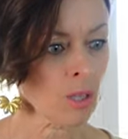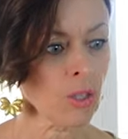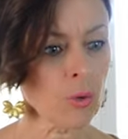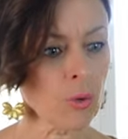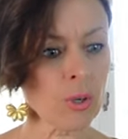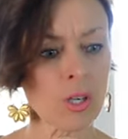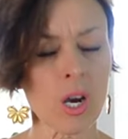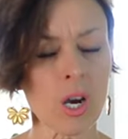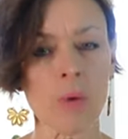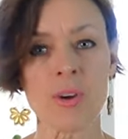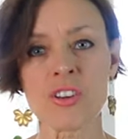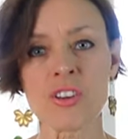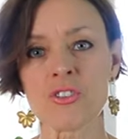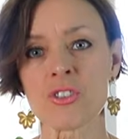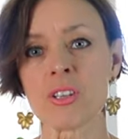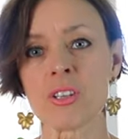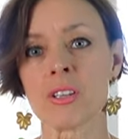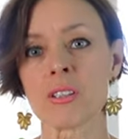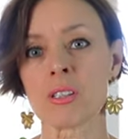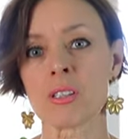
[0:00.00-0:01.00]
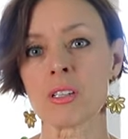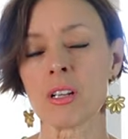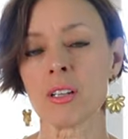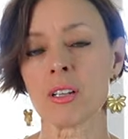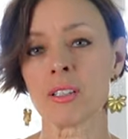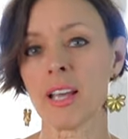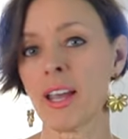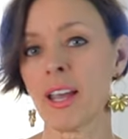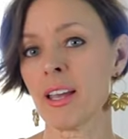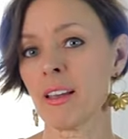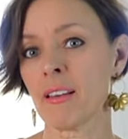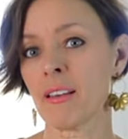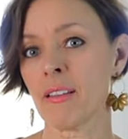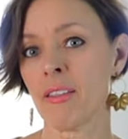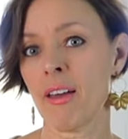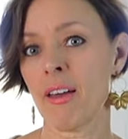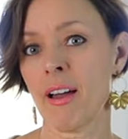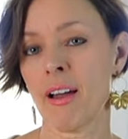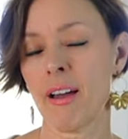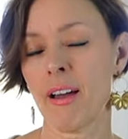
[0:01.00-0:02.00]
you can always just
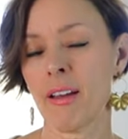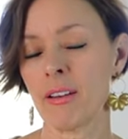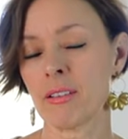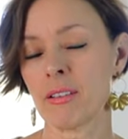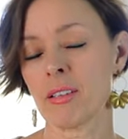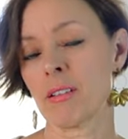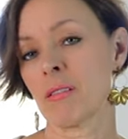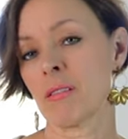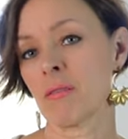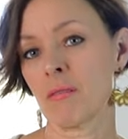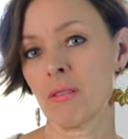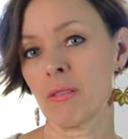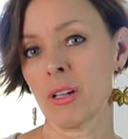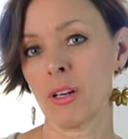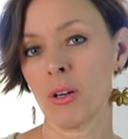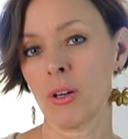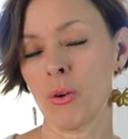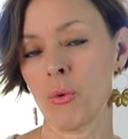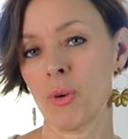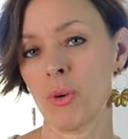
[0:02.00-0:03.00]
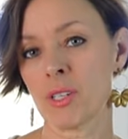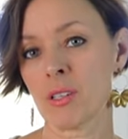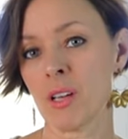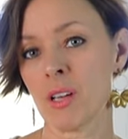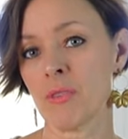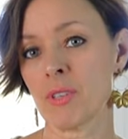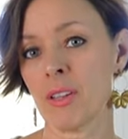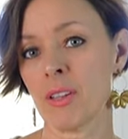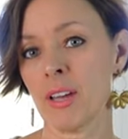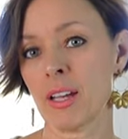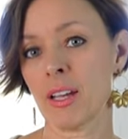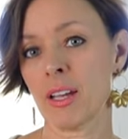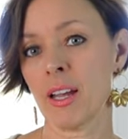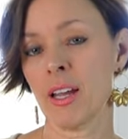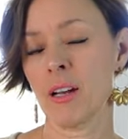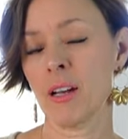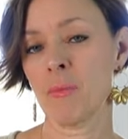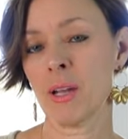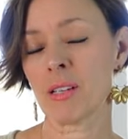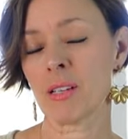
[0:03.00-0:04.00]
take that, you know, what's left in that
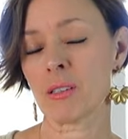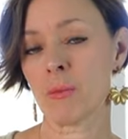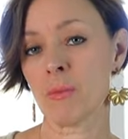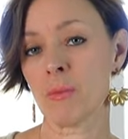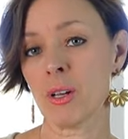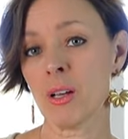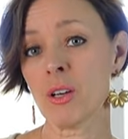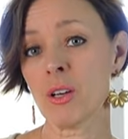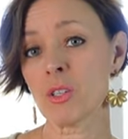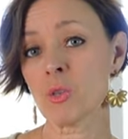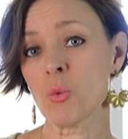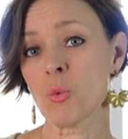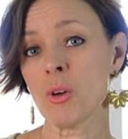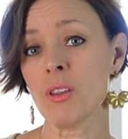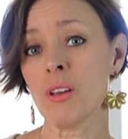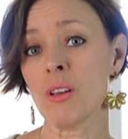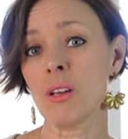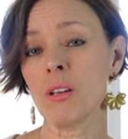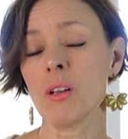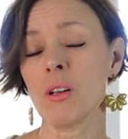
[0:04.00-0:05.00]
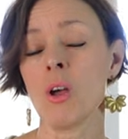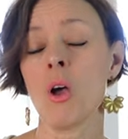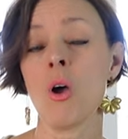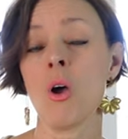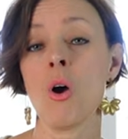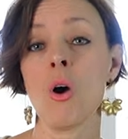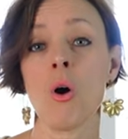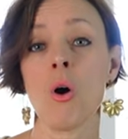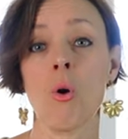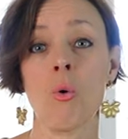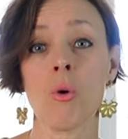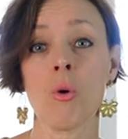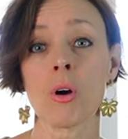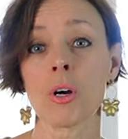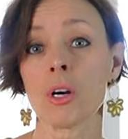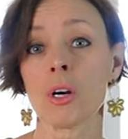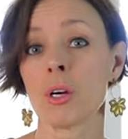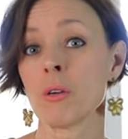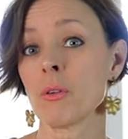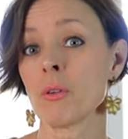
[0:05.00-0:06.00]
can and make something else with it,
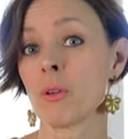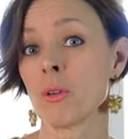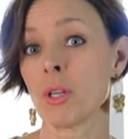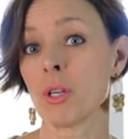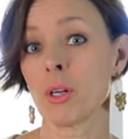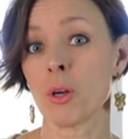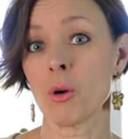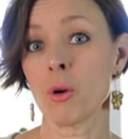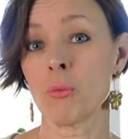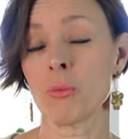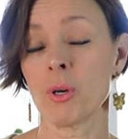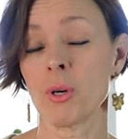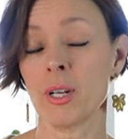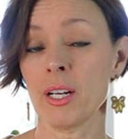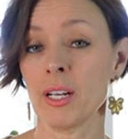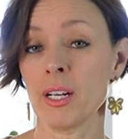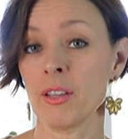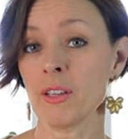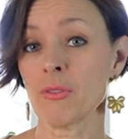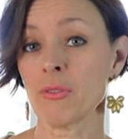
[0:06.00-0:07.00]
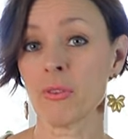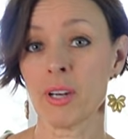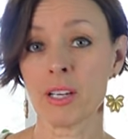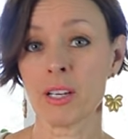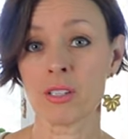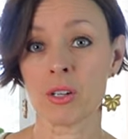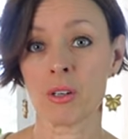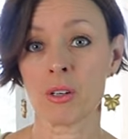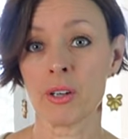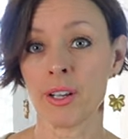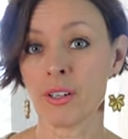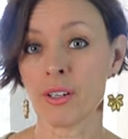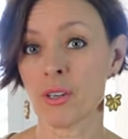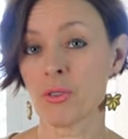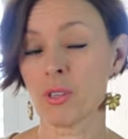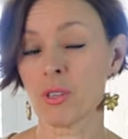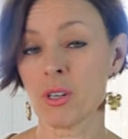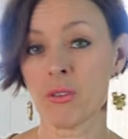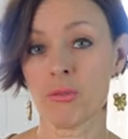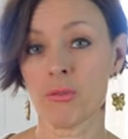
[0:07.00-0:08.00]
or, you know, put it in the freezer and
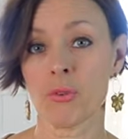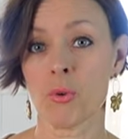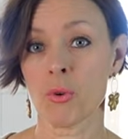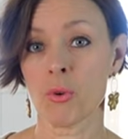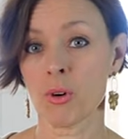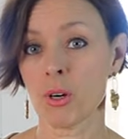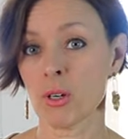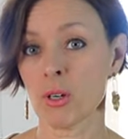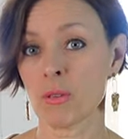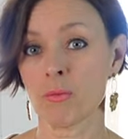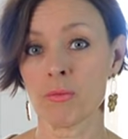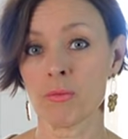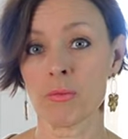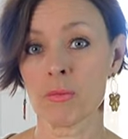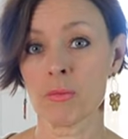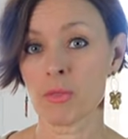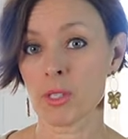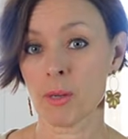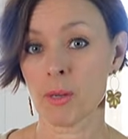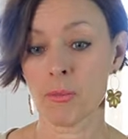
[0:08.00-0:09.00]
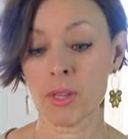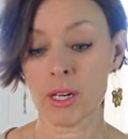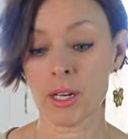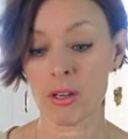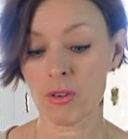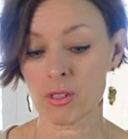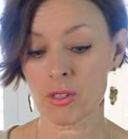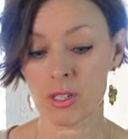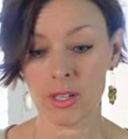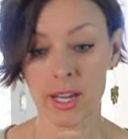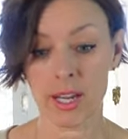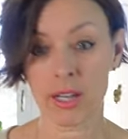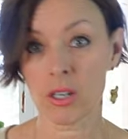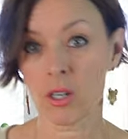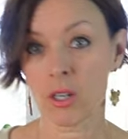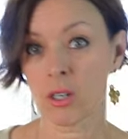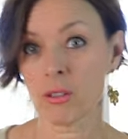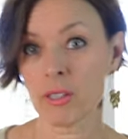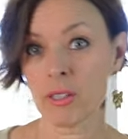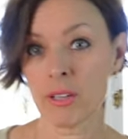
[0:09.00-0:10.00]
use it for something else
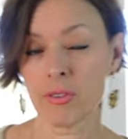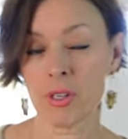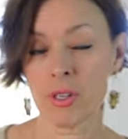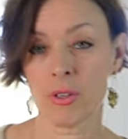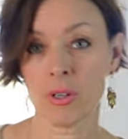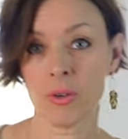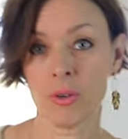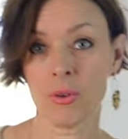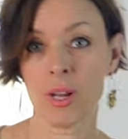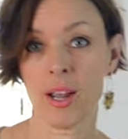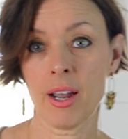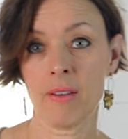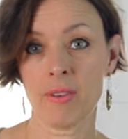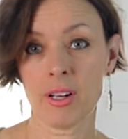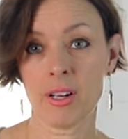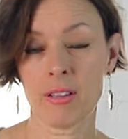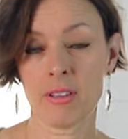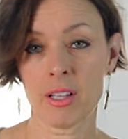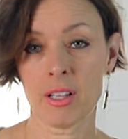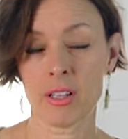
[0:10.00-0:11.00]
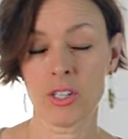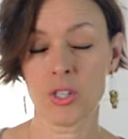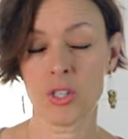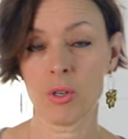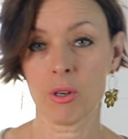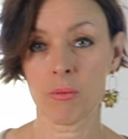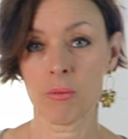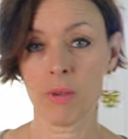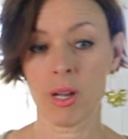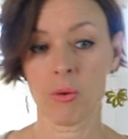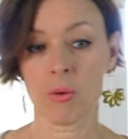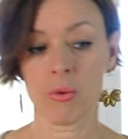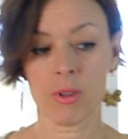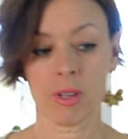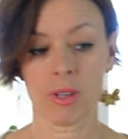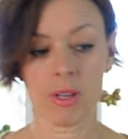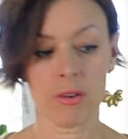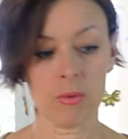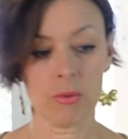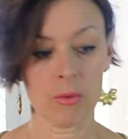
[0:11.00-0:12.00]
later if you don't have anything that you can make
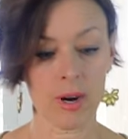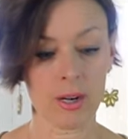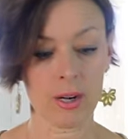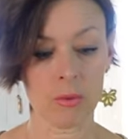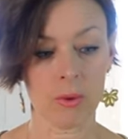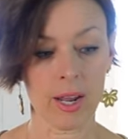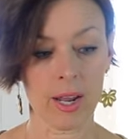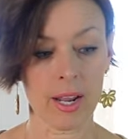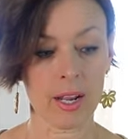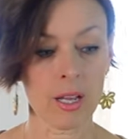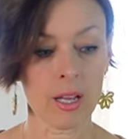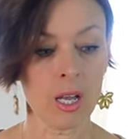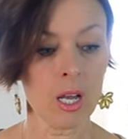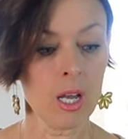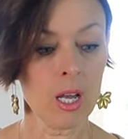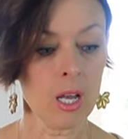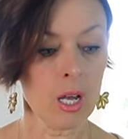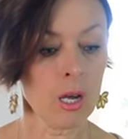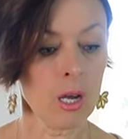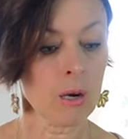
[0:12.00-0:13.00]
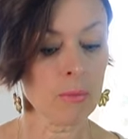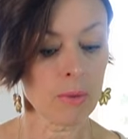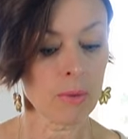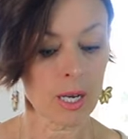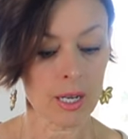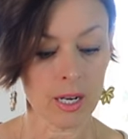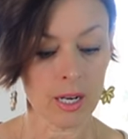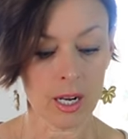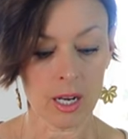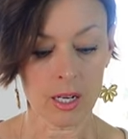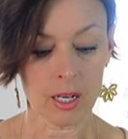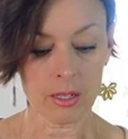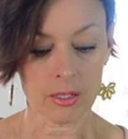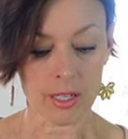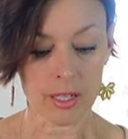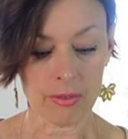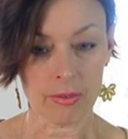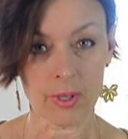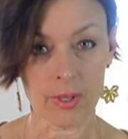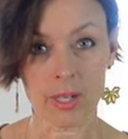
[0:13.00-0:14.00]
with it right away. But uh, it
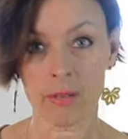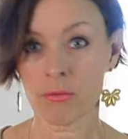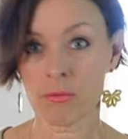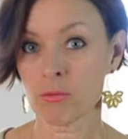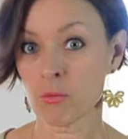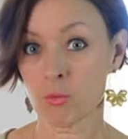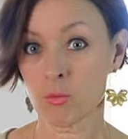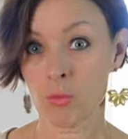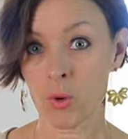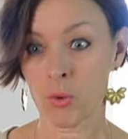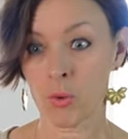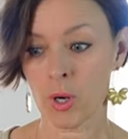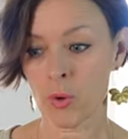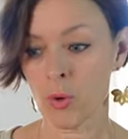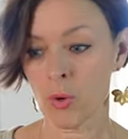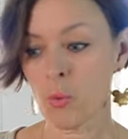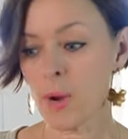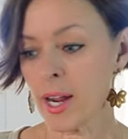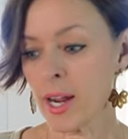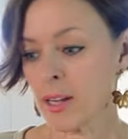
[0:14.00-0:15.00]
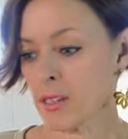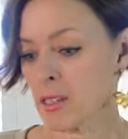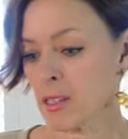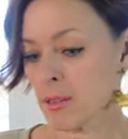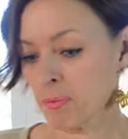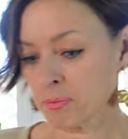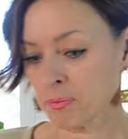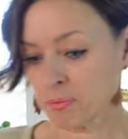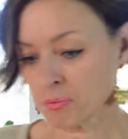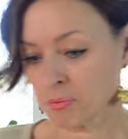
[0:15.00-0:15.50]
definitely won't go to waste.